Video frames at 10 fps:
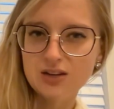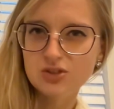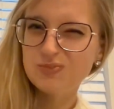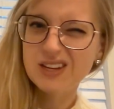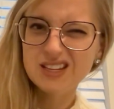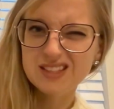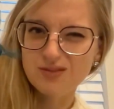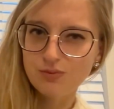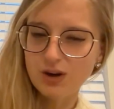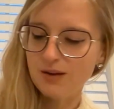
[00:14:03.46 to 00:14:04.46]
just because of
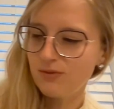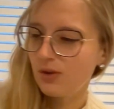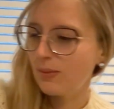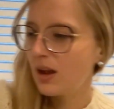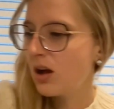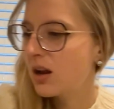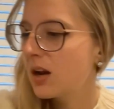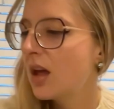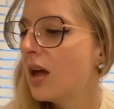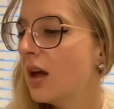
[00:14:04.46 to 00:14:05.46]
what I'm filming on.
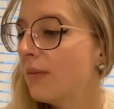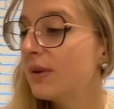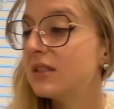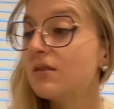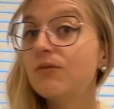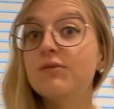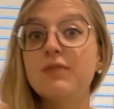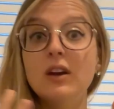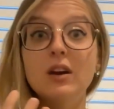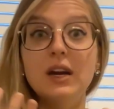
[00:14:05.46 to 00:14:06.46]
But it's a
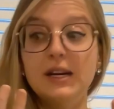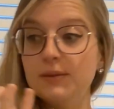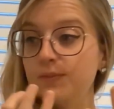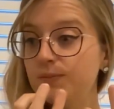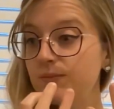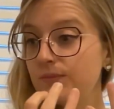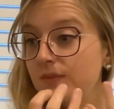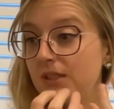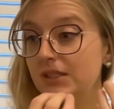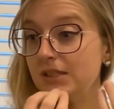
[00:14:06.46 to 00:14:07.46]
very
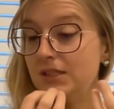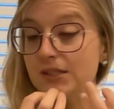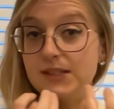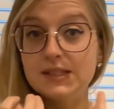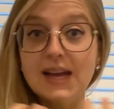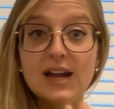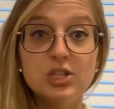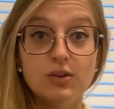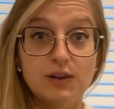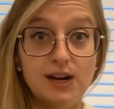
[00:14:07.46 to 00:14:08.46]

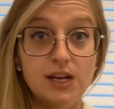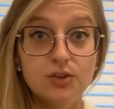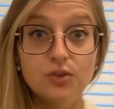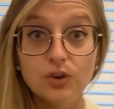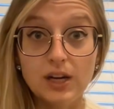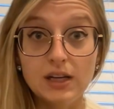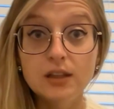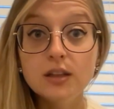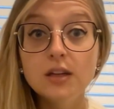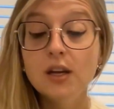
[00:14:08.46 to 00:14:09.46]
saturated
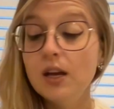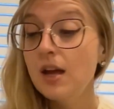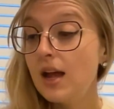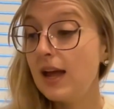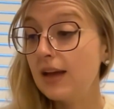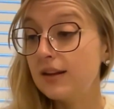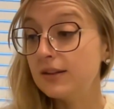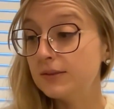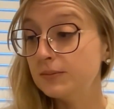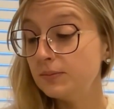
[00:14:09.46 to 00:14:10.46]
green,
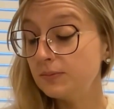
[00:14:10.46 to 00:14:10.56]
and